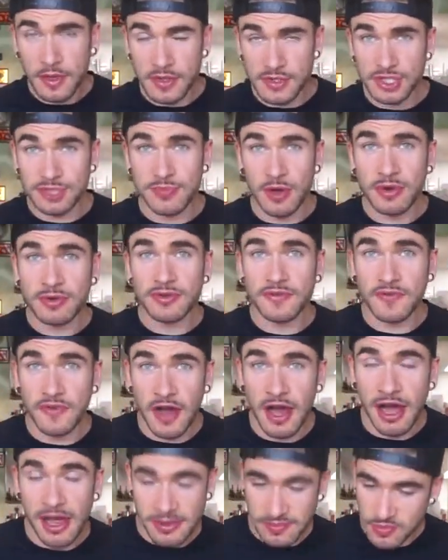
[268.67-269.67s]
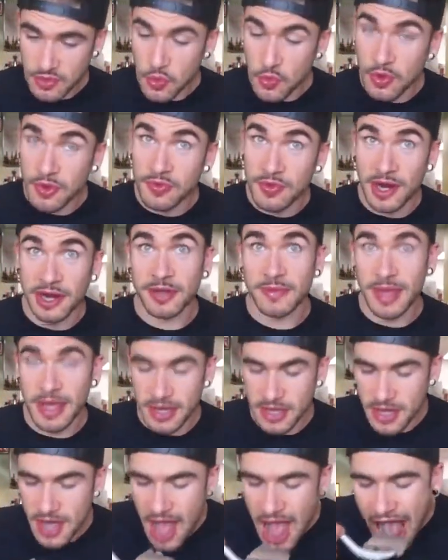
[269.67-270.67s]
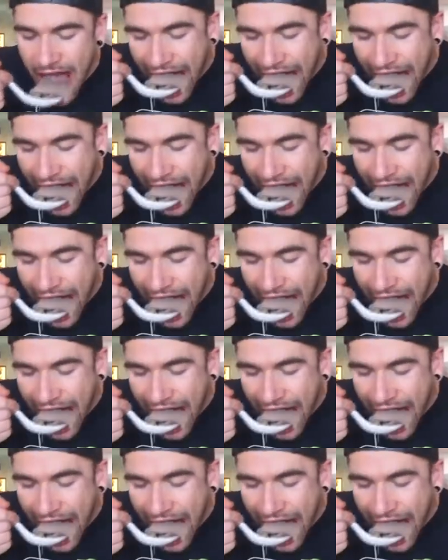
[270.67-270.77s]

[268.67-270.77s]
Smoked pho, would recommend.